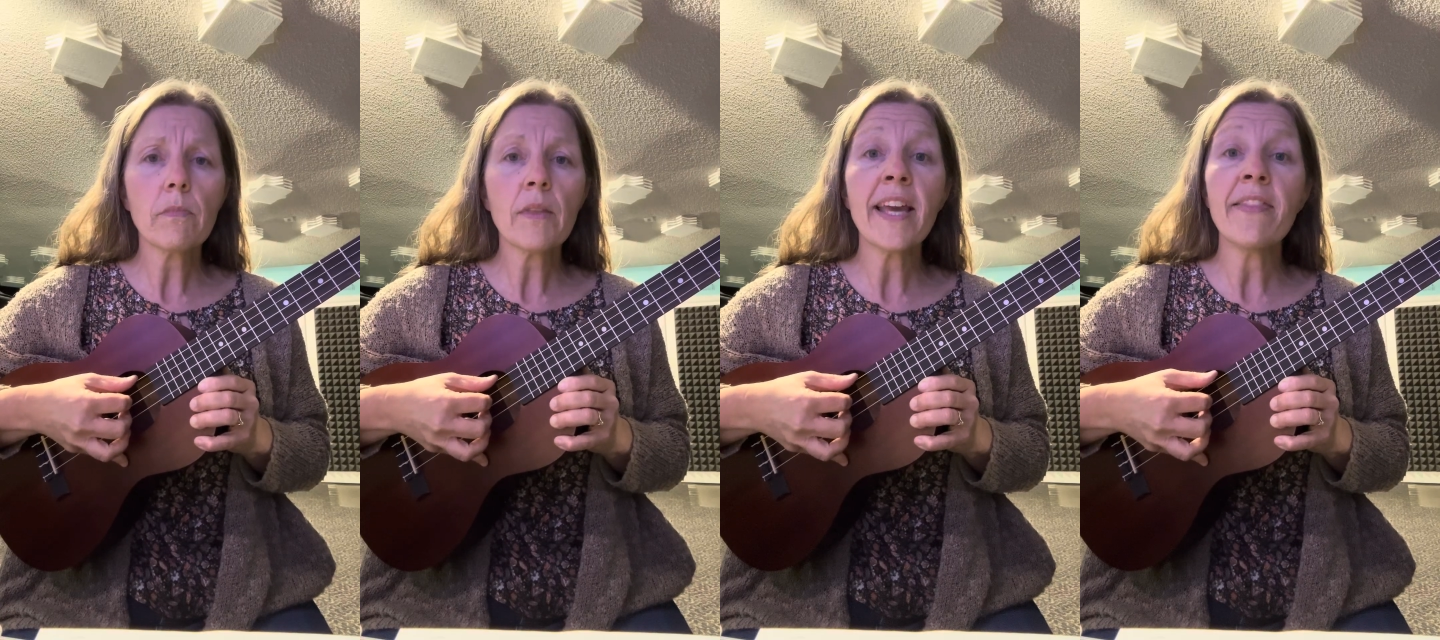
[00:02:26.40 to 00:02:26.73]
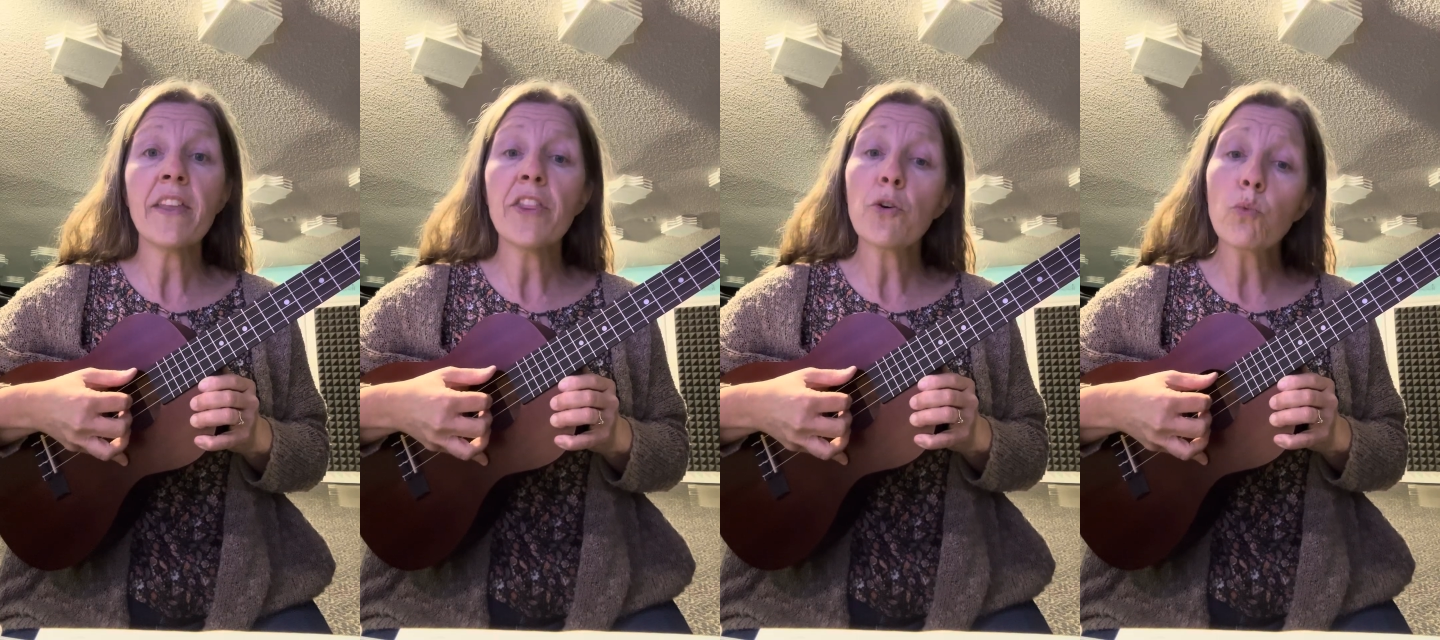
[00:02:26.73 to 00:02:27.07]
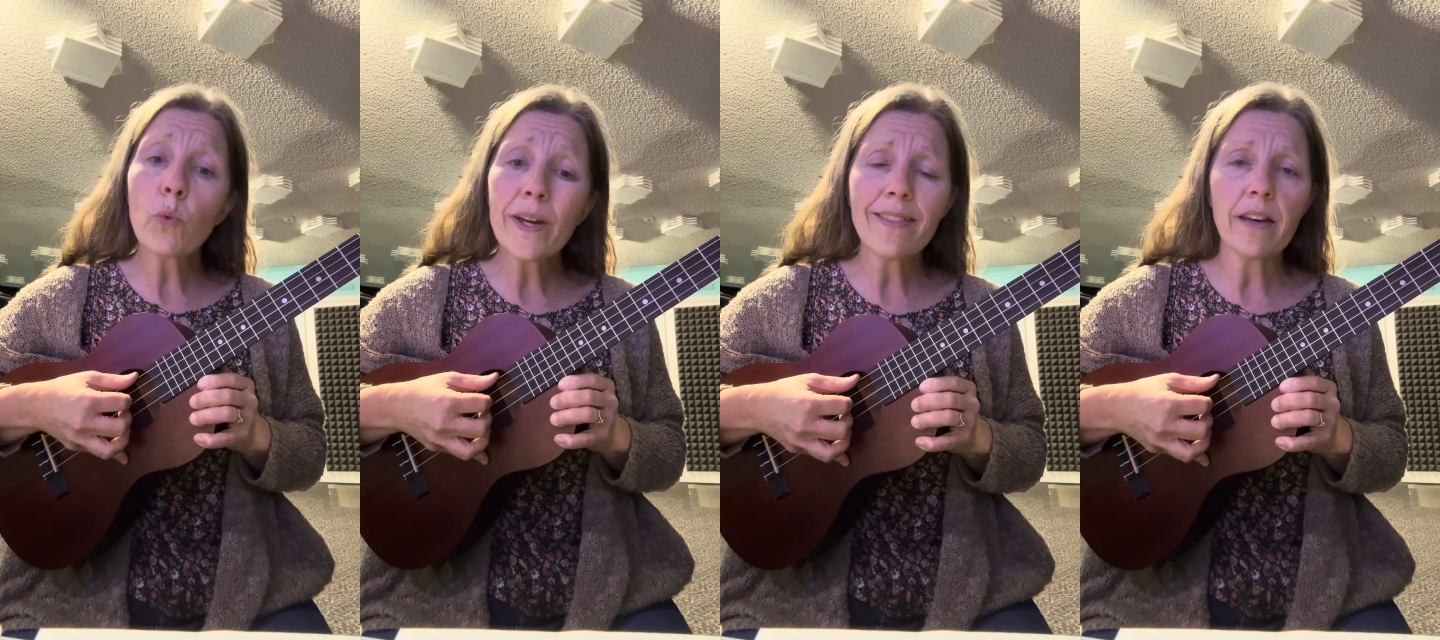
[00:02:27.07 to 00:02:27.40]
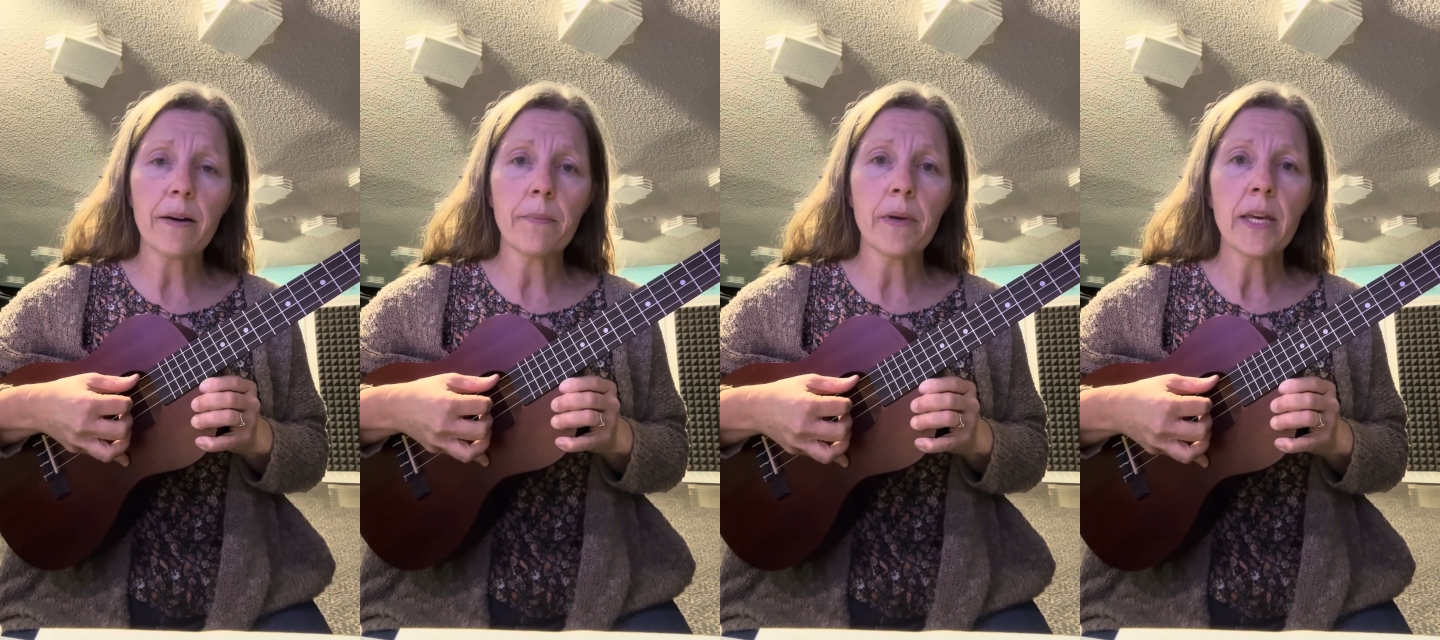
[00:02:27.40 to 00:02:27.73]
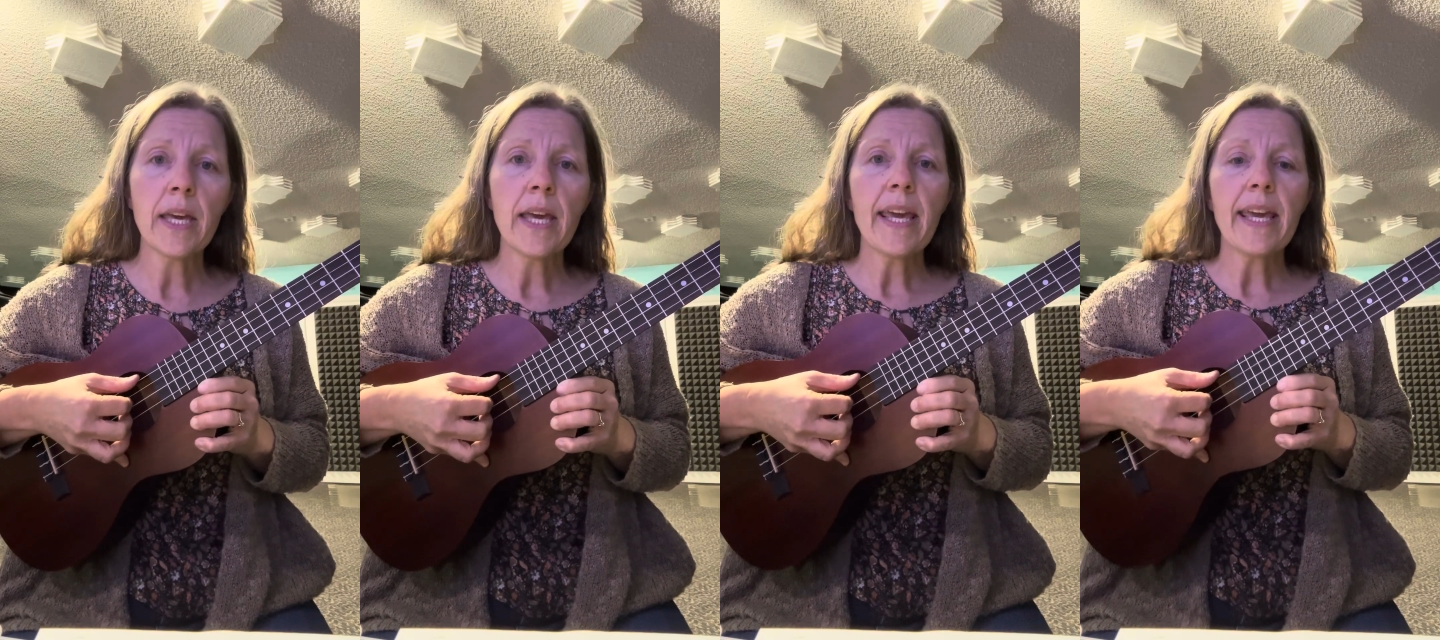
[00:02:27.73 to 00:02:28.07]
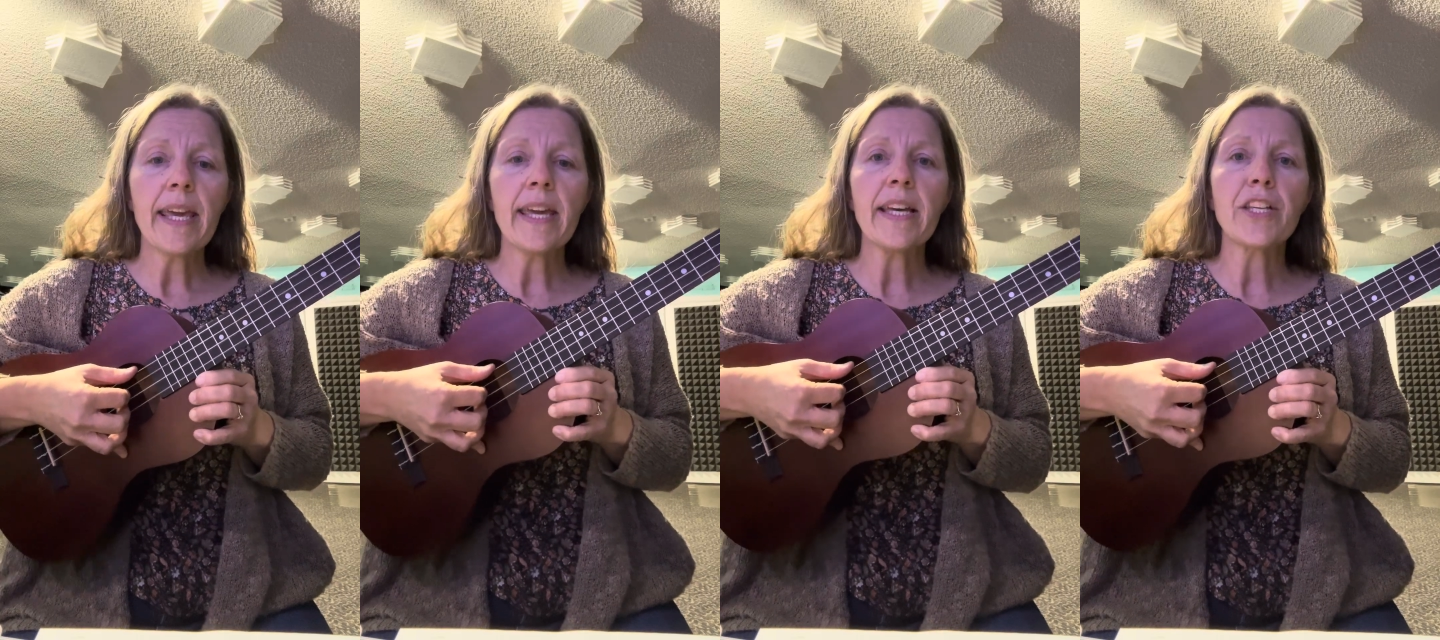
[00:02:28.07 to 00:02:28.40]
And then the rhythm
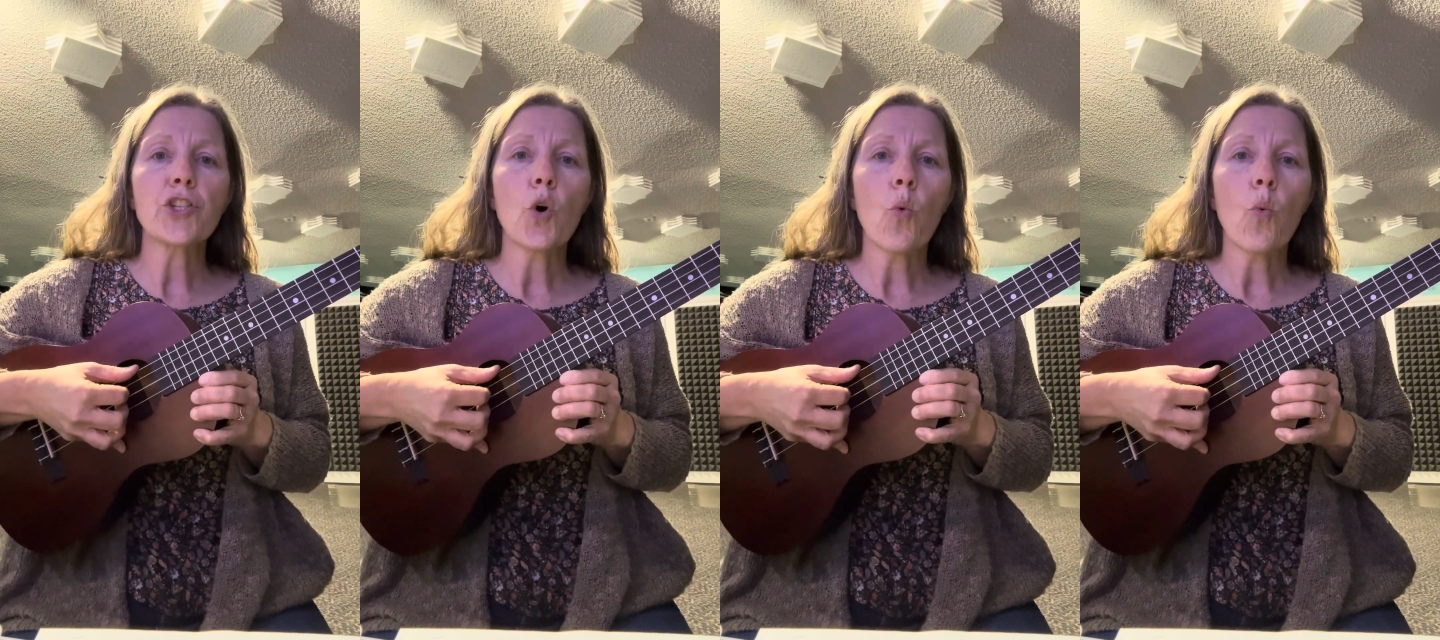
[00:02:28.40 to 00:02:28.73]
is